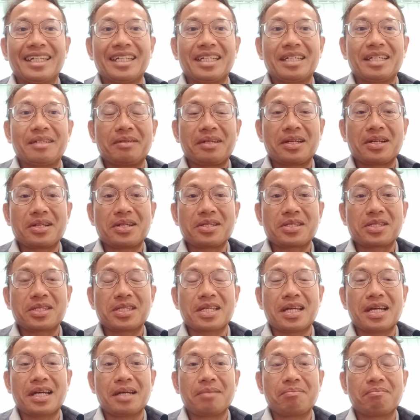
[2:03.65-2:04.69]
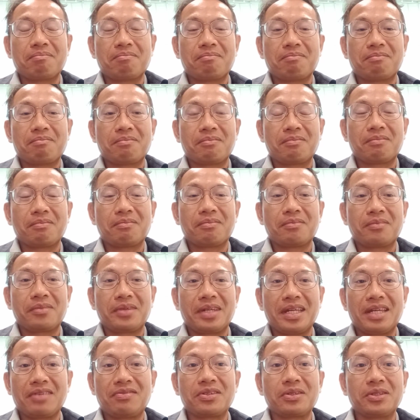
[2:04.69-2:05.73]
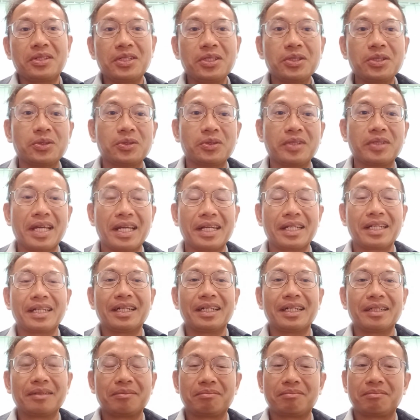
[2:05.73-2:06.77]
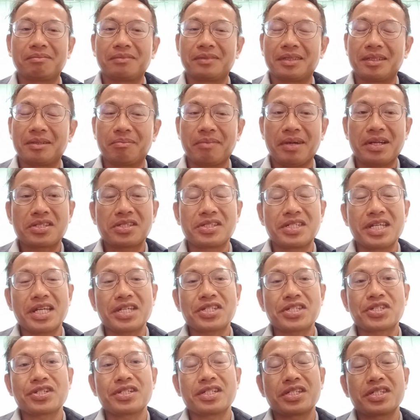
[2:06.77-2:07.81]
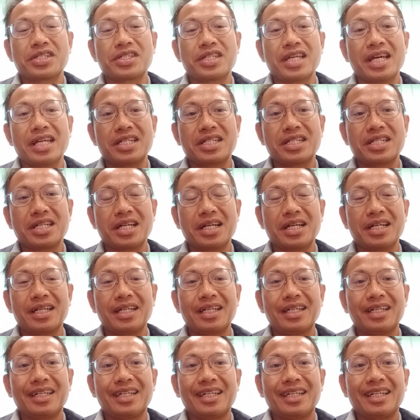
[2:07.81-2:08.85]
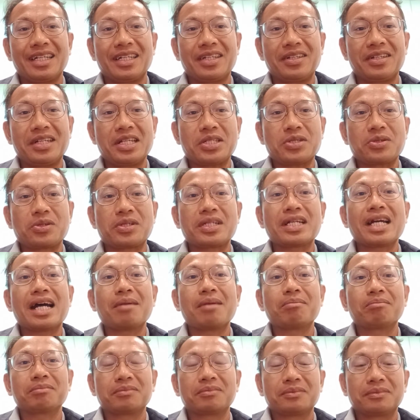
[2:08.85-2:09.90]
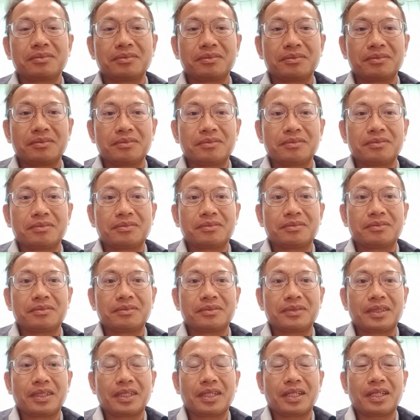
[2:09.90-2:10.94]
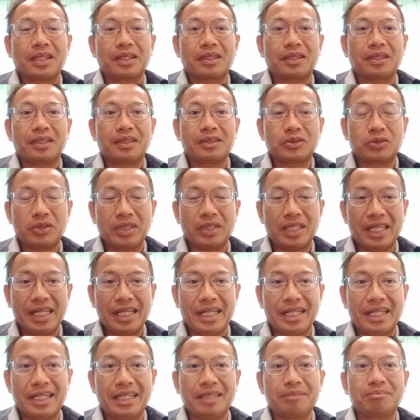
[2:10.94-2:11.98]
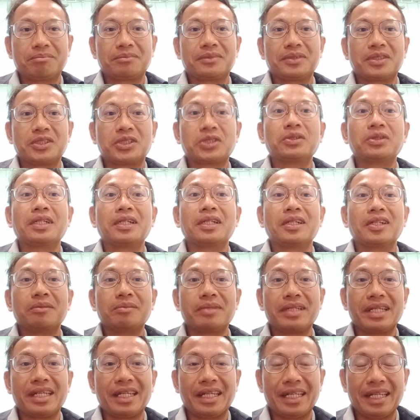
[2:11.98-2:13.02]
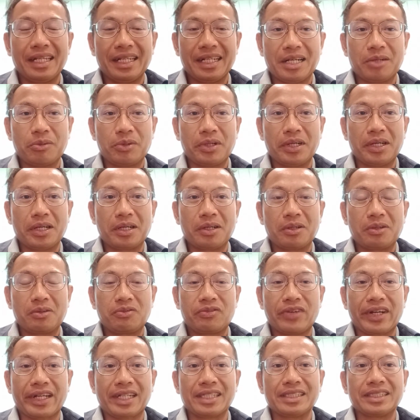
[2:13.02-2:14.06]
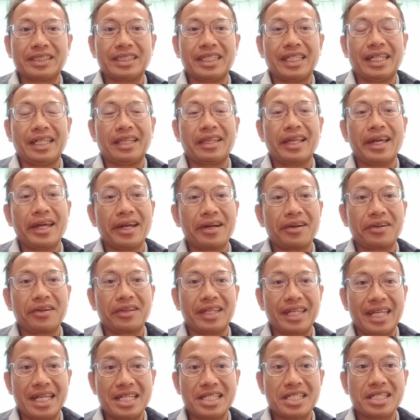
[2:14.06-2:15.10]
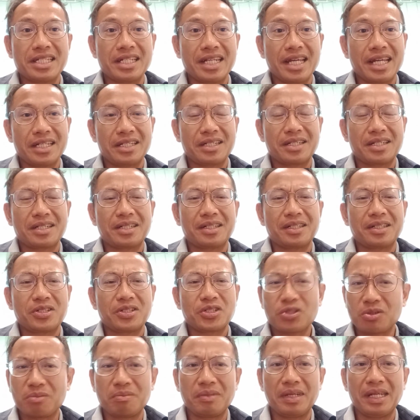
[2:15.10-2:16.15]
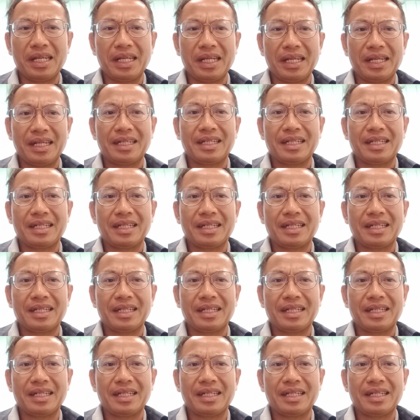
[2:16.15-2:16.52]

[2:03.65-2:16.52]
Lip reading: because if you do, then my suggestion is that you need to come to the student lobby in our faculty. There the internet should be